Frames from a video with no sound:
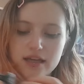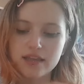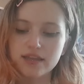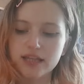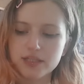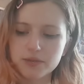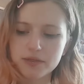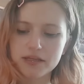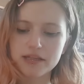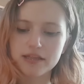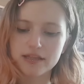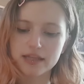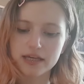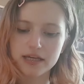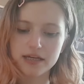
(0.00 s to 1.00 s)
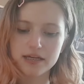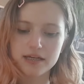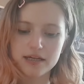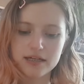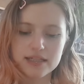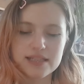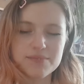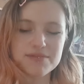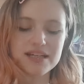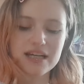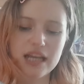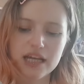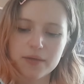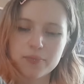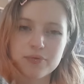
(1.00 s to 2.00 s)
That's what I think, because I'm
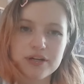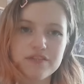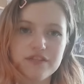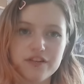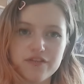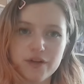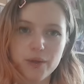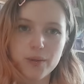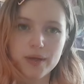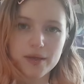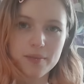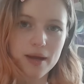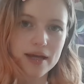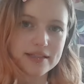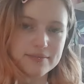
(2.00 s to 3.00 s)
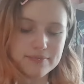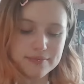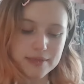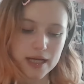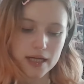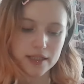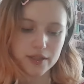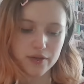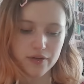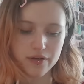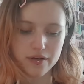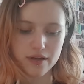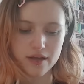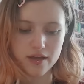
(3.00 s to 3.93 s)
like briefly following a pattern, I'm kind of not.